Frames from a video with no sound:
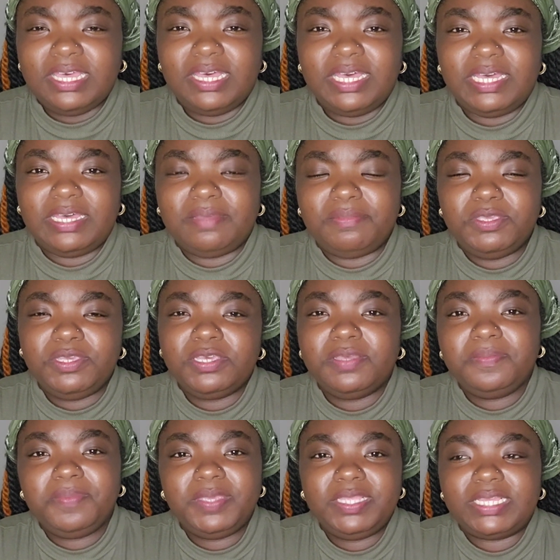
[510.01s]
Um, you
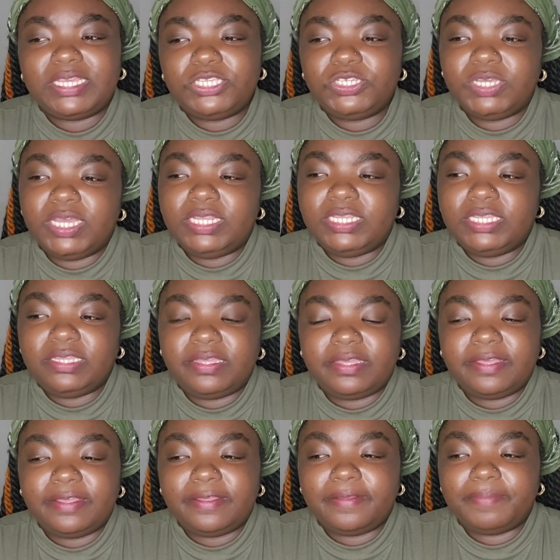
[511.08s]
could be like trying to
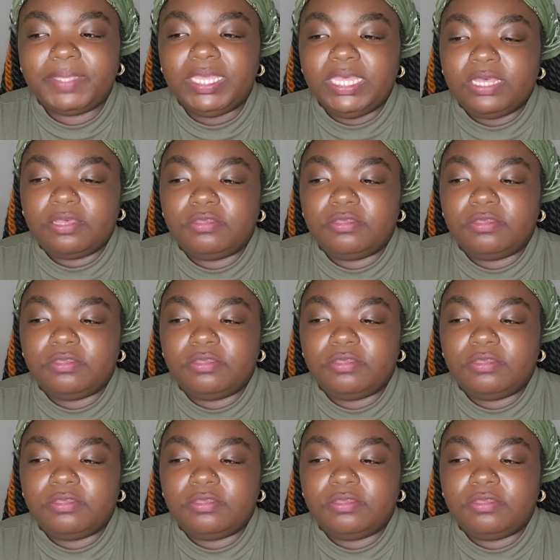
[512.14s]
um,